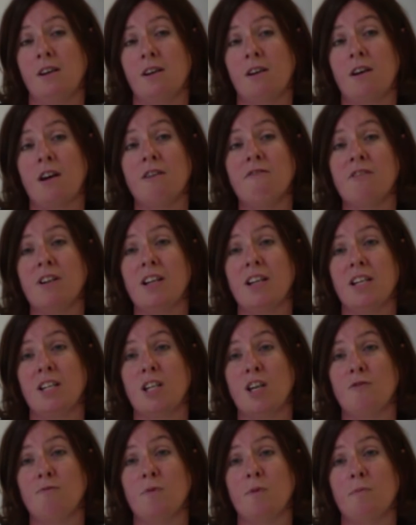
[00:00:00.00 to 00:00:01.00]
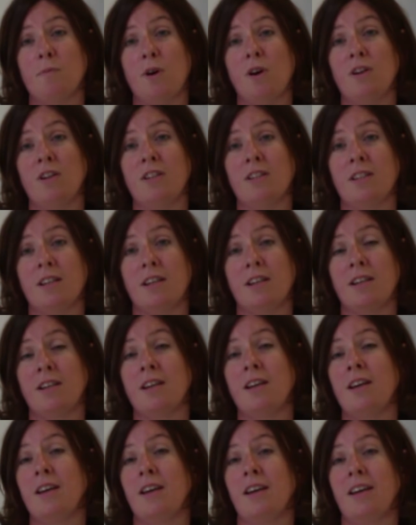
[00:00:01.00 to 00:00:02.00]
Currently, government policy
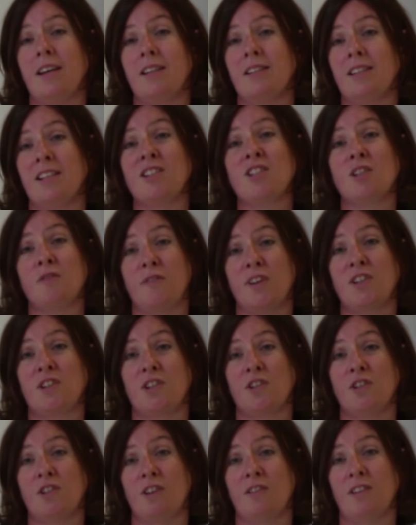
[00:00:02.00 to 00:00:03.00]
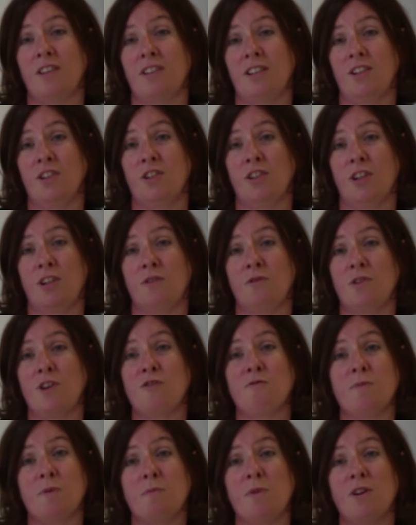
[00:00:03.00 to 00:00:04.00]
is insufficient on this issue.
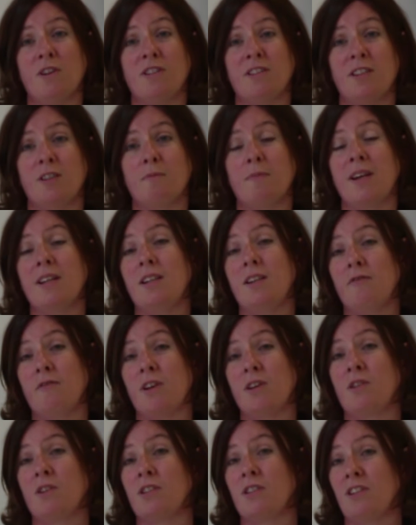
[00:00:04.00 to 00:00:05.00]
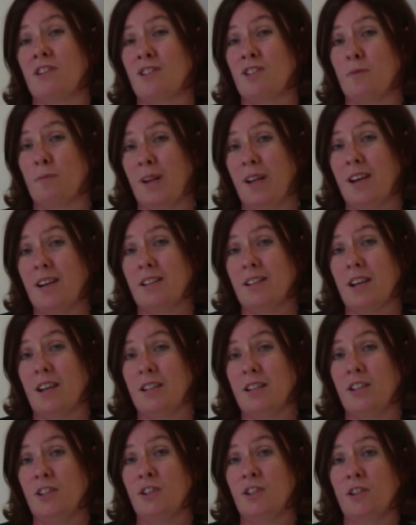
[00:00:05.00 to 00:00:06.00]
Government policy is mainly focused on
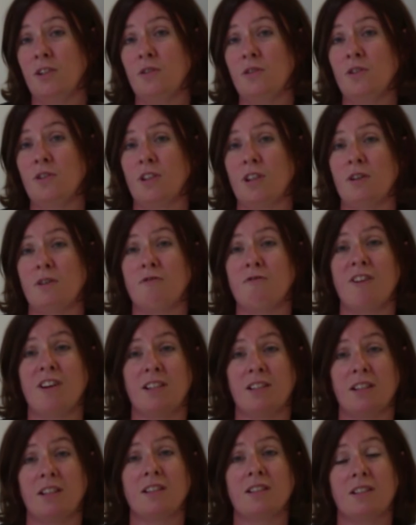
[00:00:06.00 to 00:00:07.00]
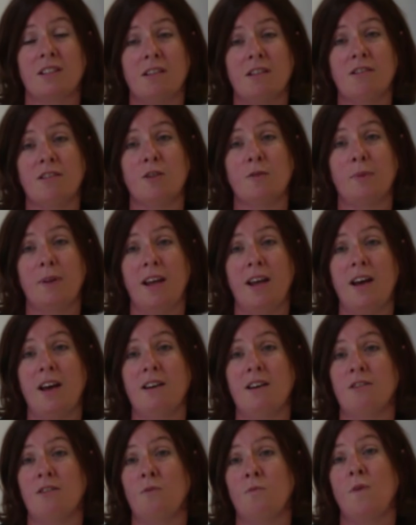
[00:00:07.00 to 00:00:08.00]
supply-side issues, so raising skills supply,
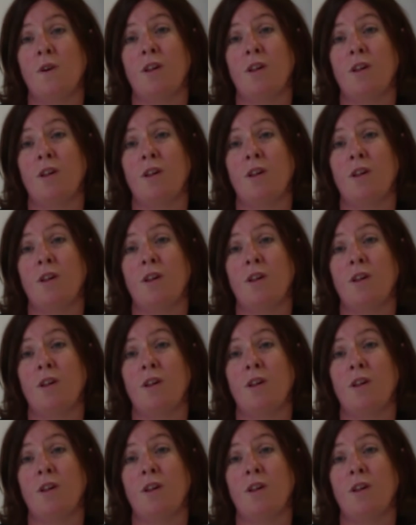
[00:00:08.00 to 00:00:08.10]
and on